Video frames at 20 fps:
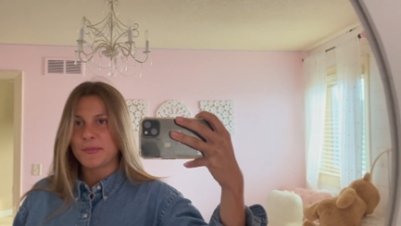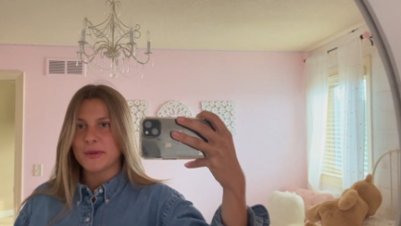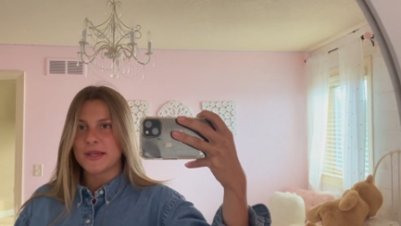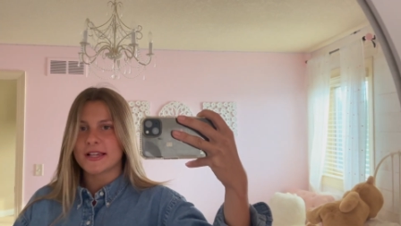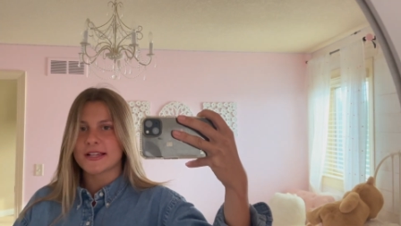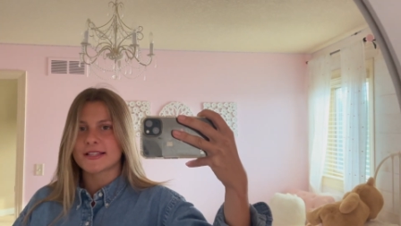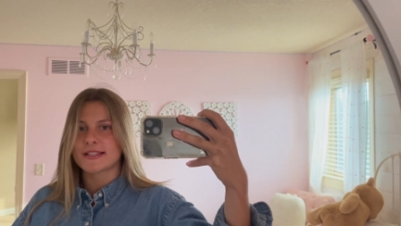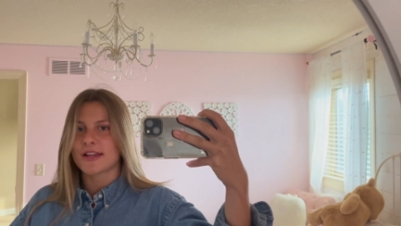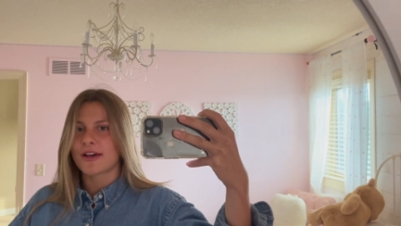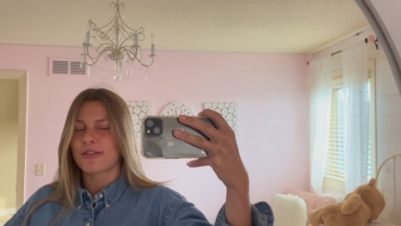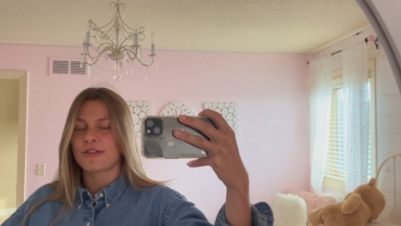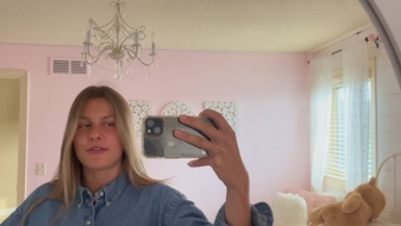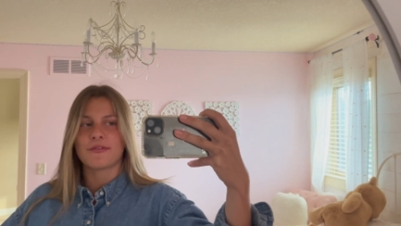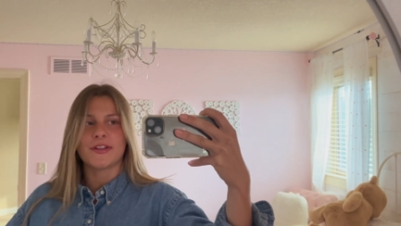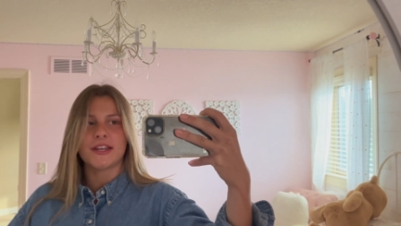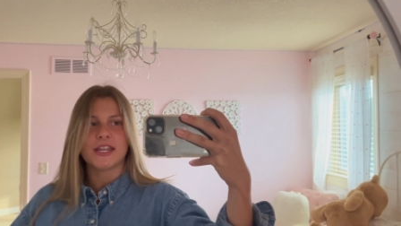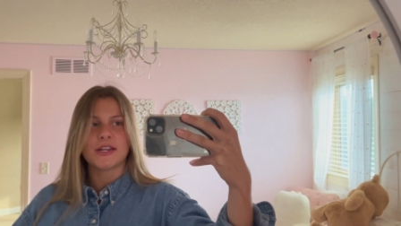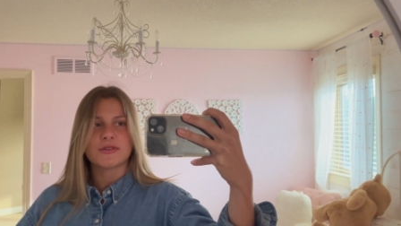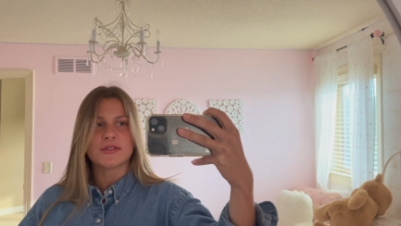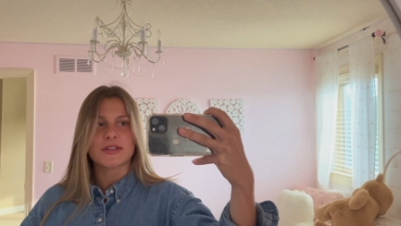because the other
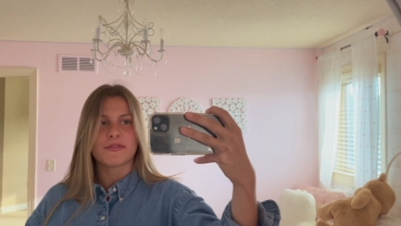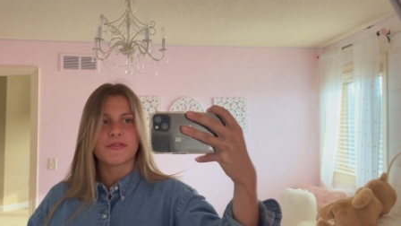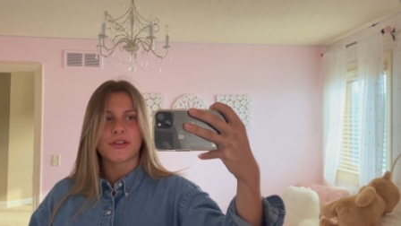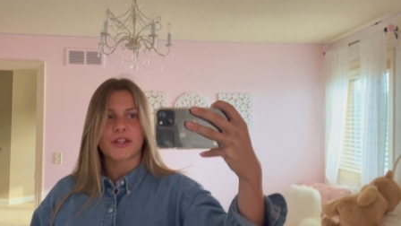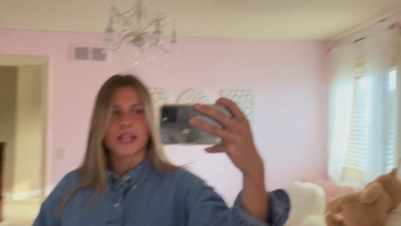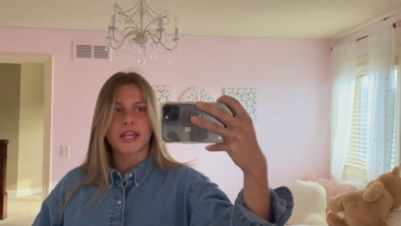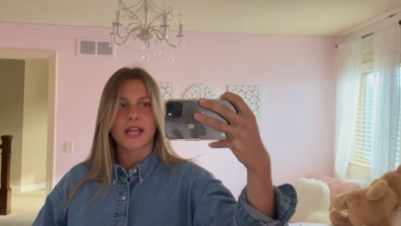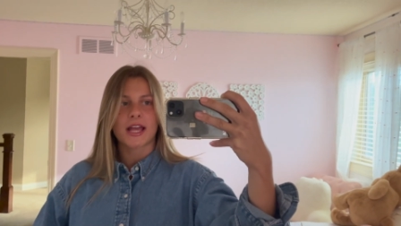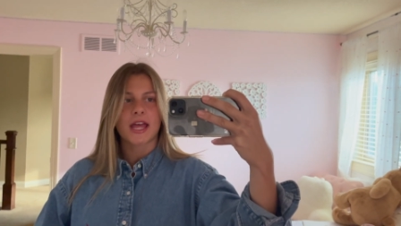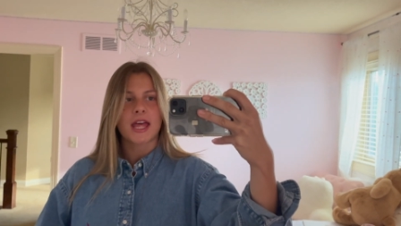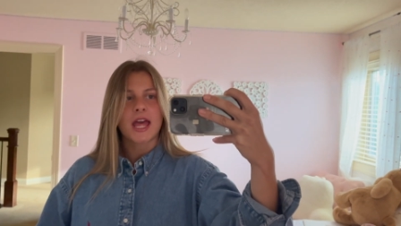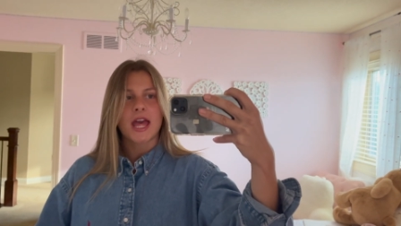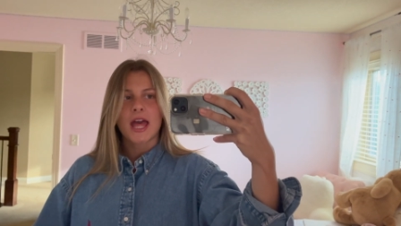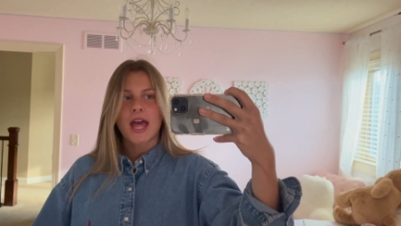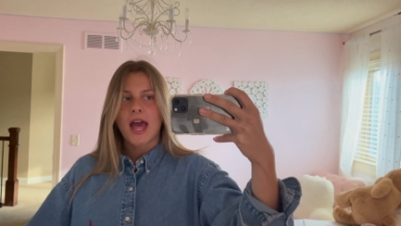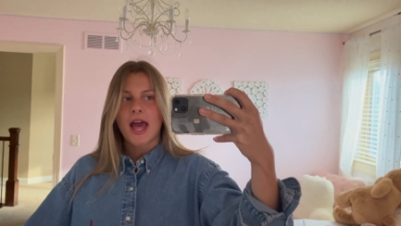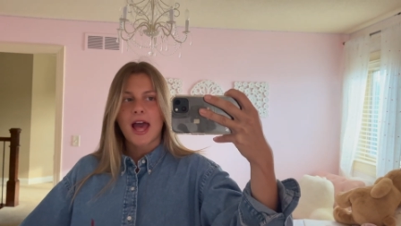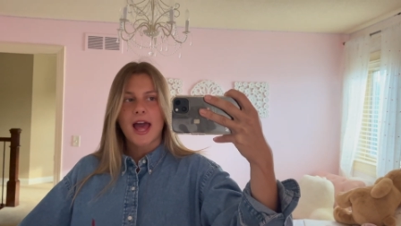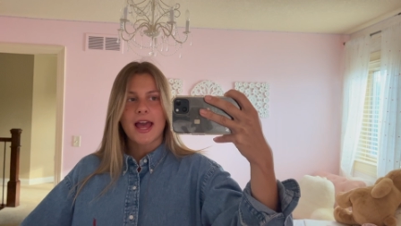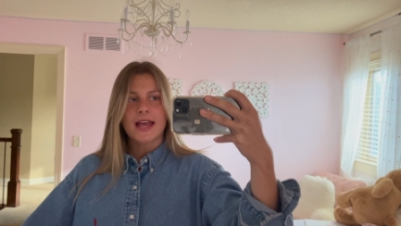videos, I feel like
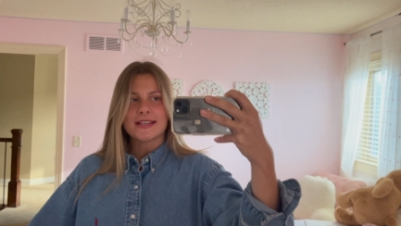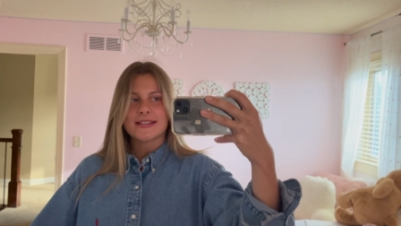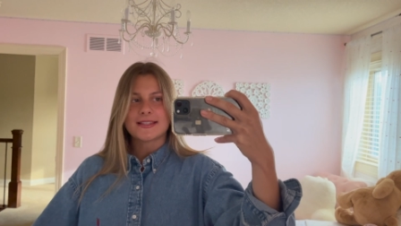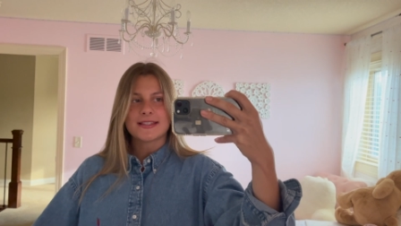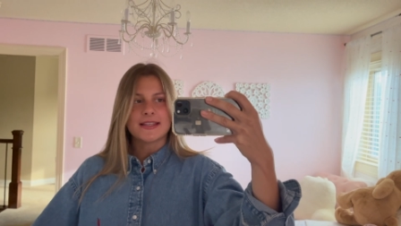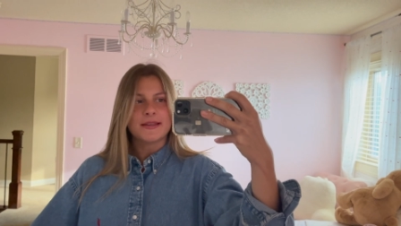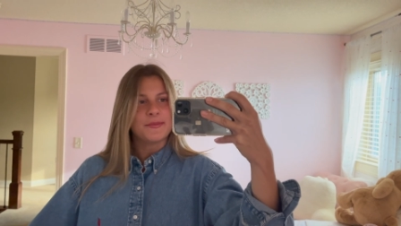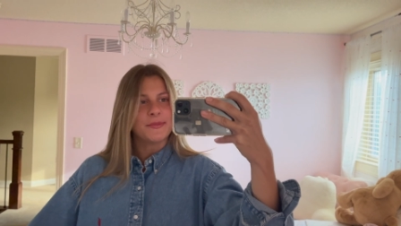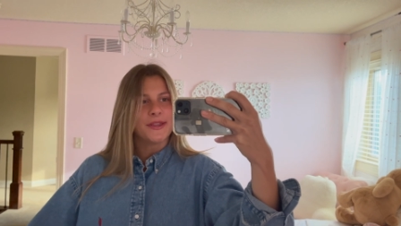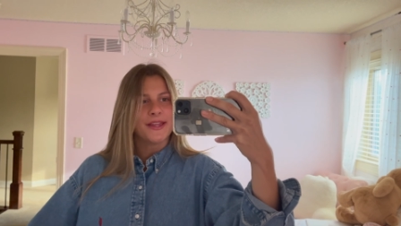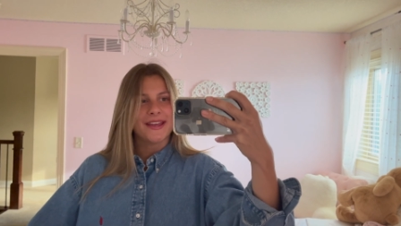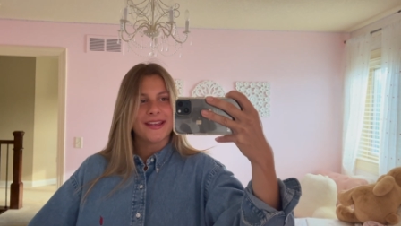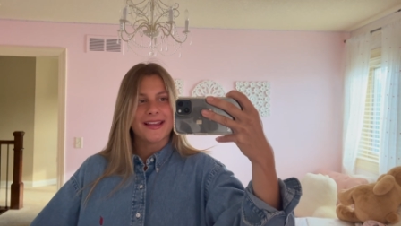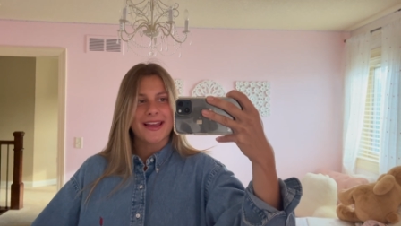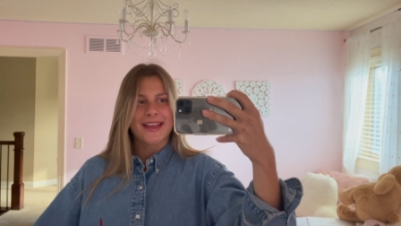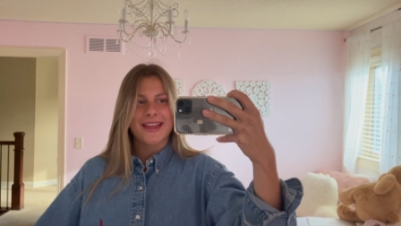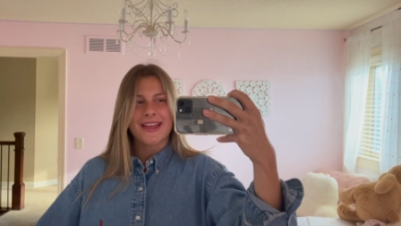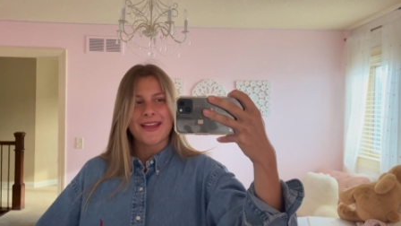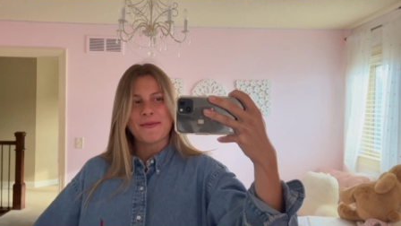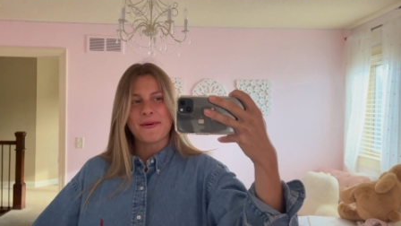I seem like
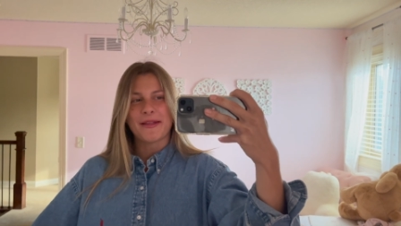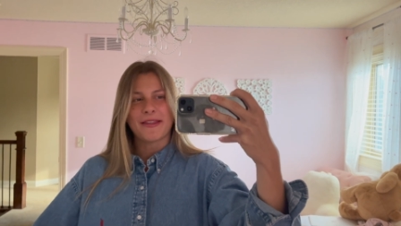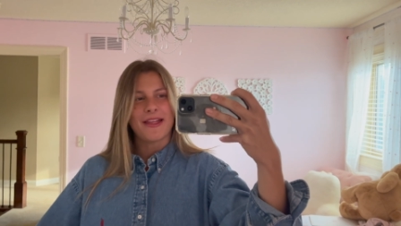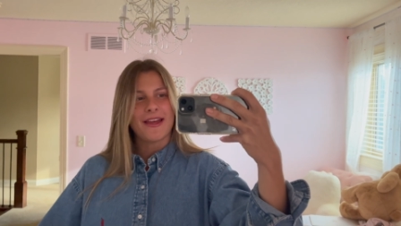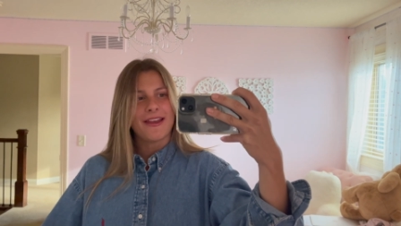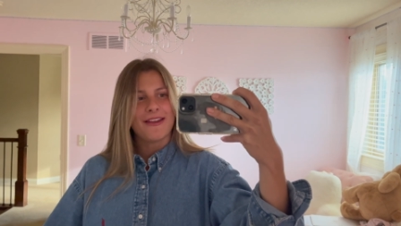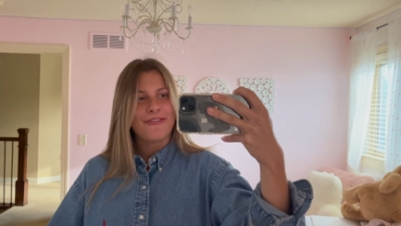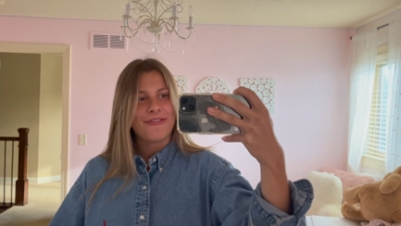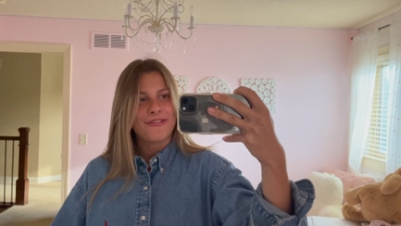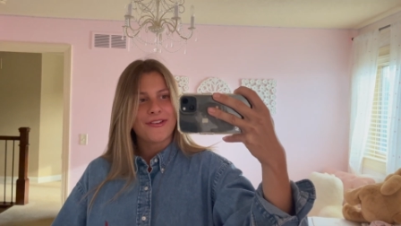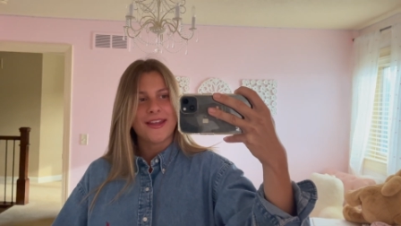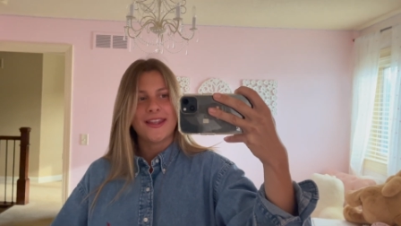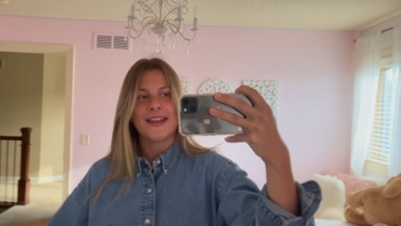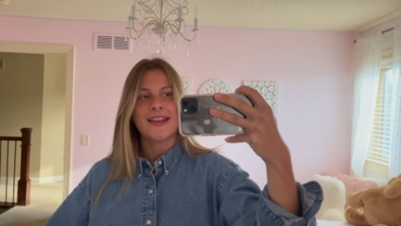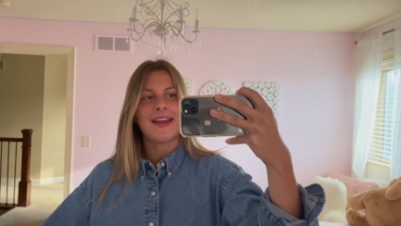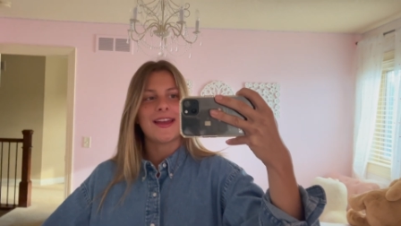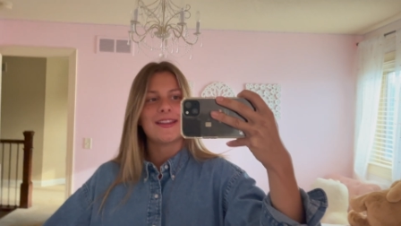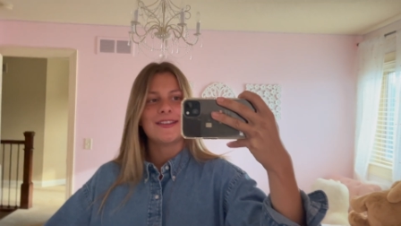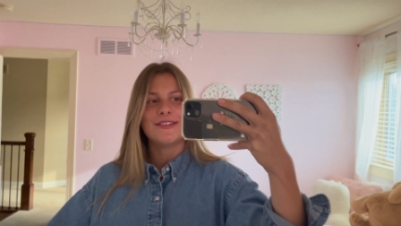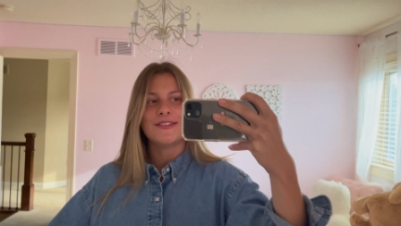I hate my life
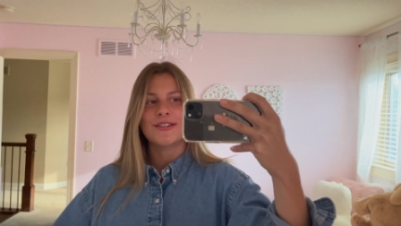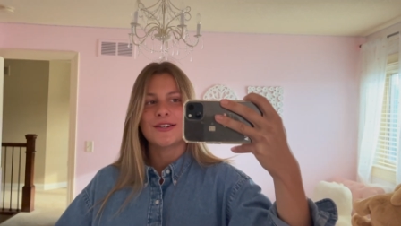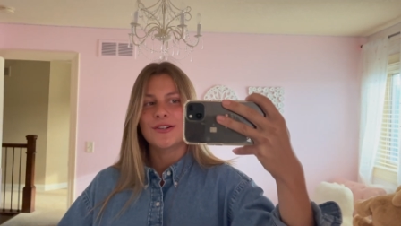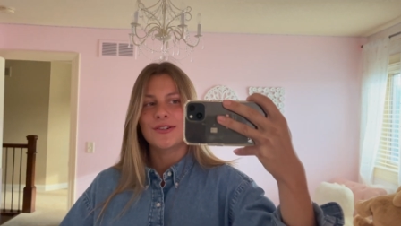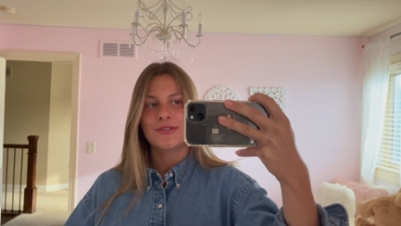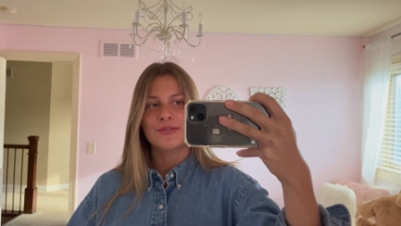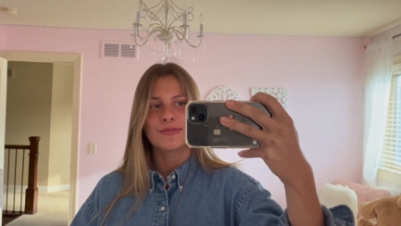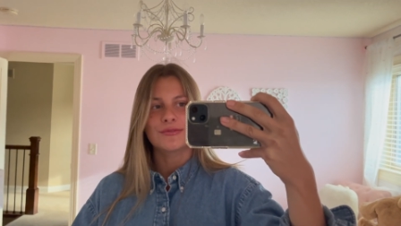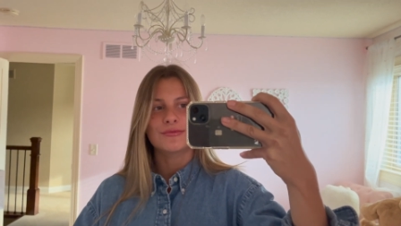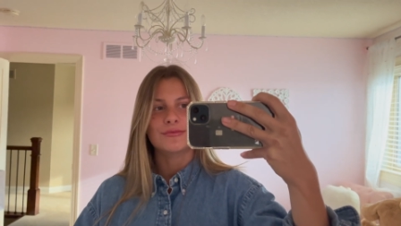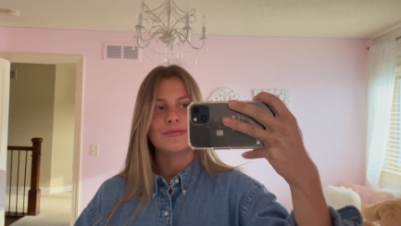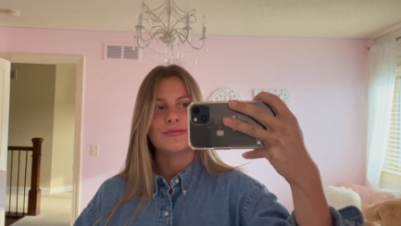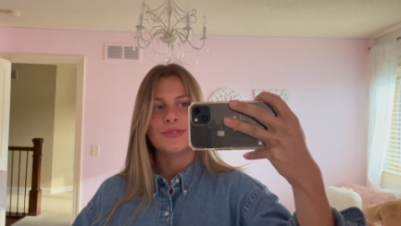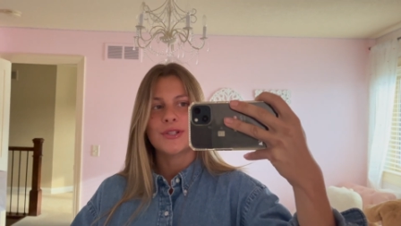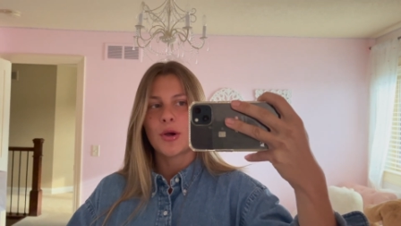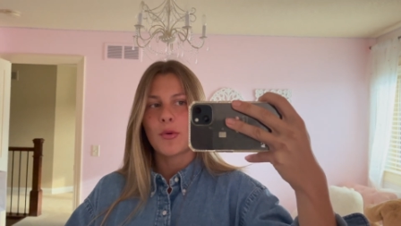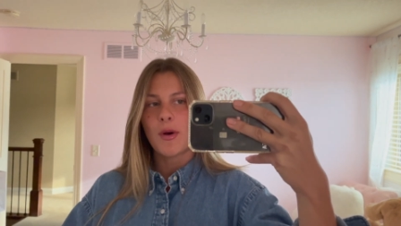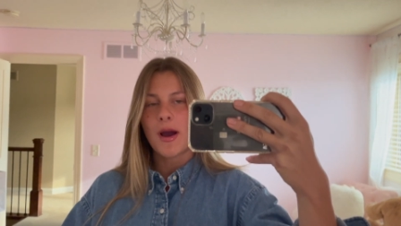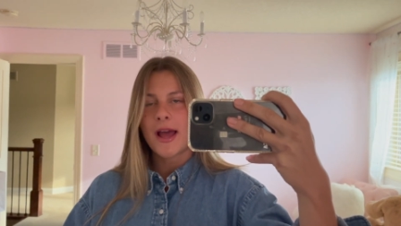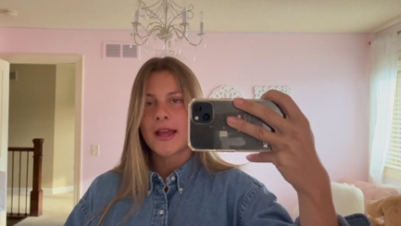and I don't
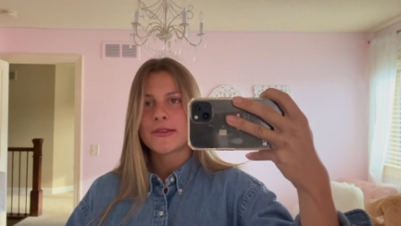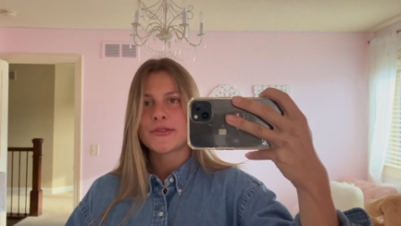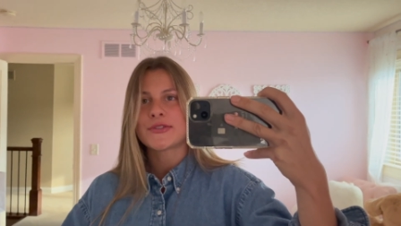know why.